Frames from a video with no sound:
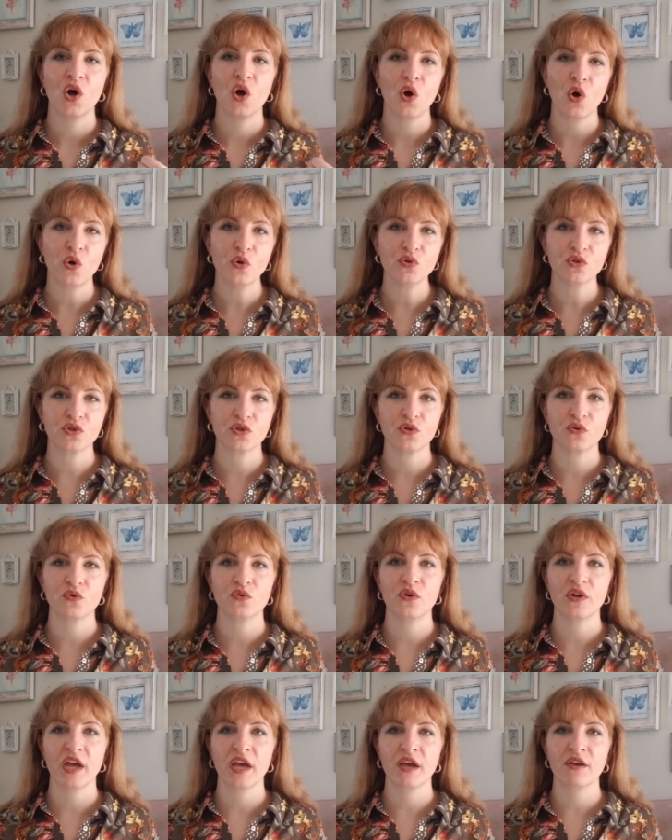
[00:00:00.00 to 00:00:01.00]

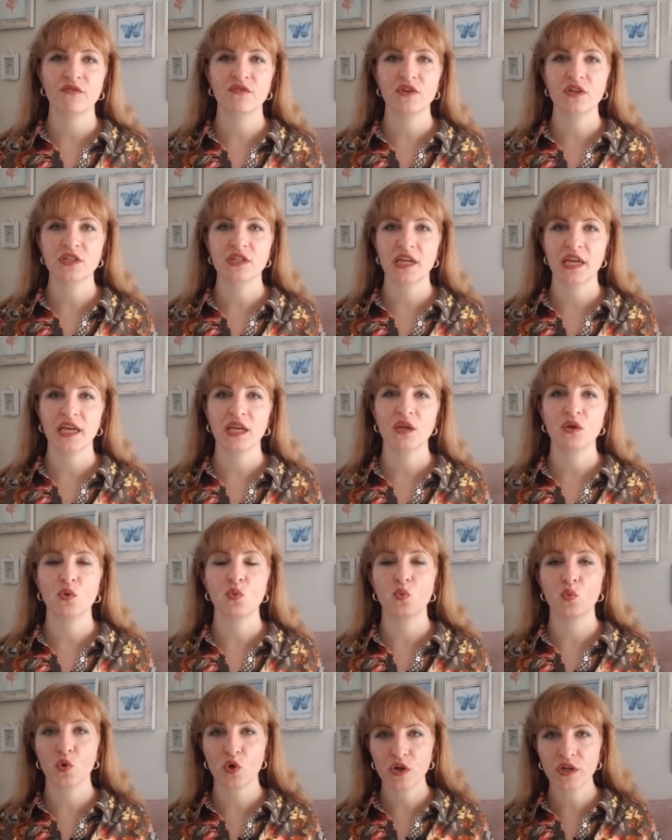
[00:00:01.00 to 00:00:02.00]
Also, every day
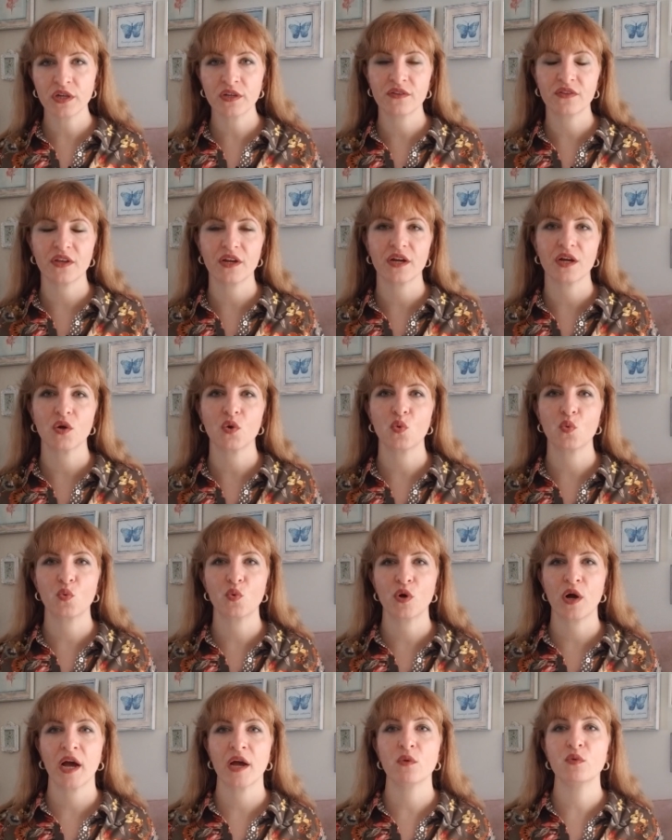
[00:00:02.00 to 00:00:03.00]
working there,
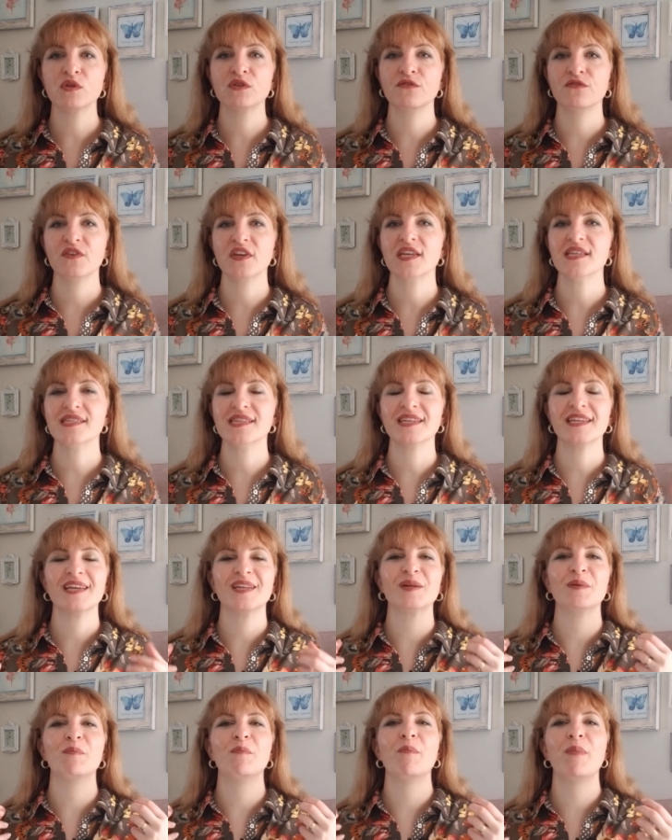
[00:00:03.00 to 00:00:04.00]
I was facing
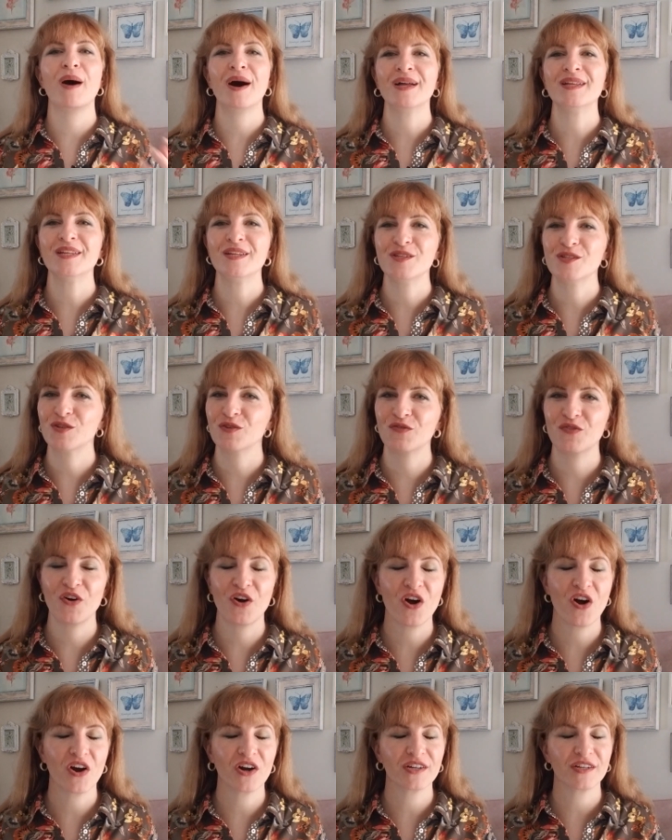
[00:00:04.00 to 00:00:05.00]
an abundance of
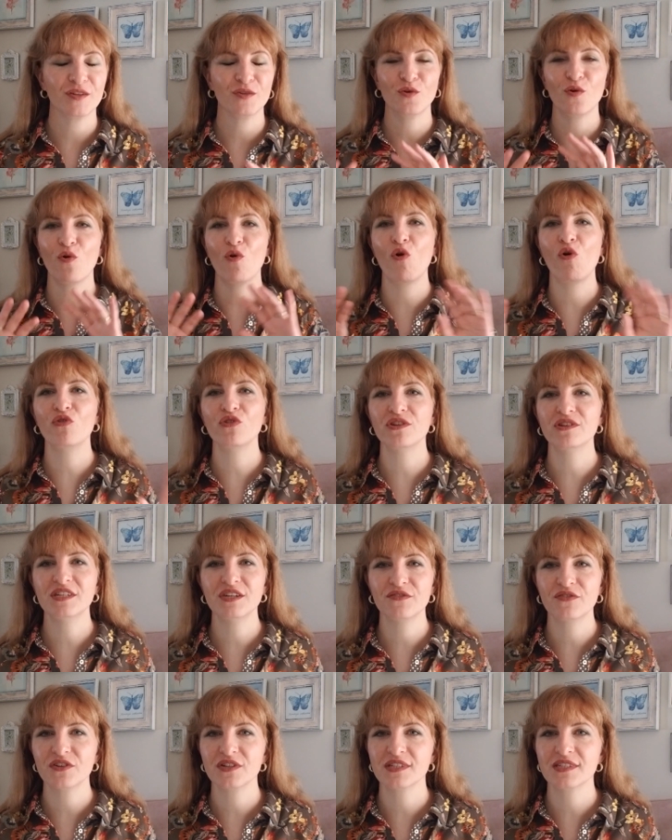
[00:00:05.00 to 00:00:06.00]
art in all the
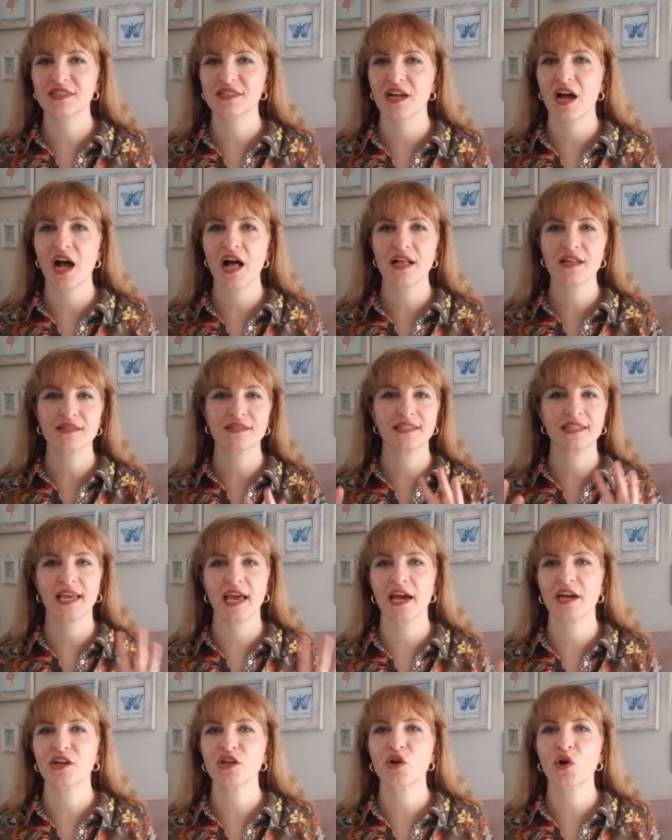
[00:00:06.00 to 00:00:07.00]
different styles,
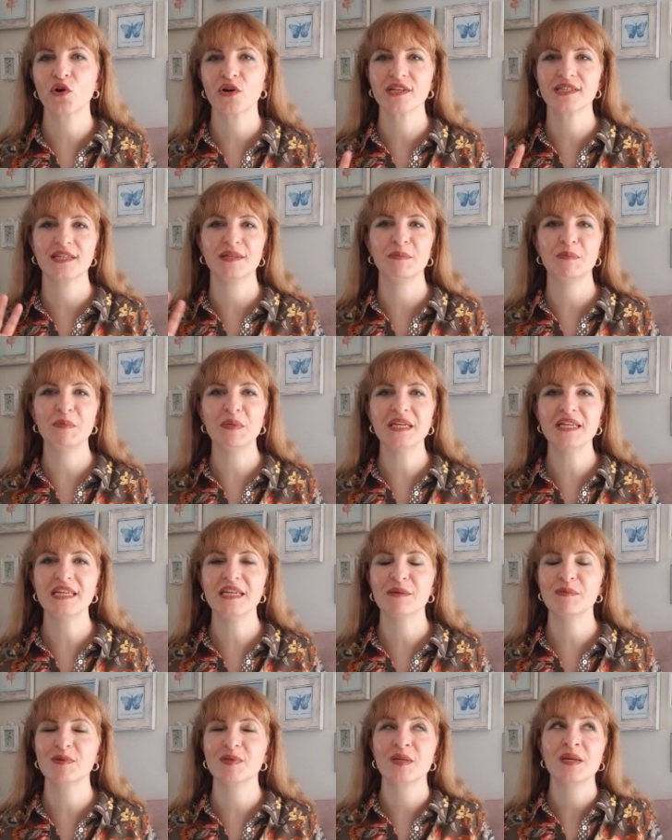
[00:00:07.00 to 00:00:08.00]
categories, and
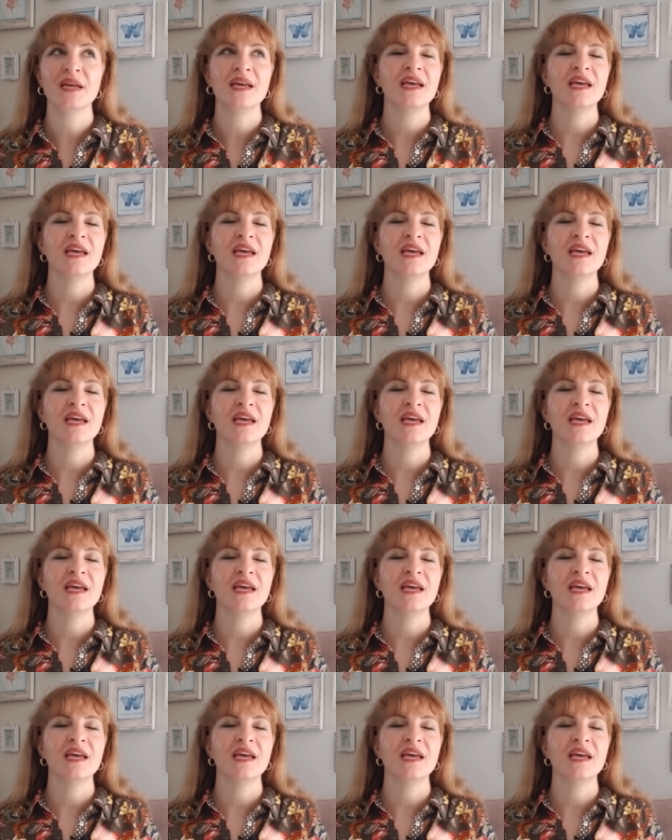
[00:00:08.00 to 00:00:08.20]
mediums.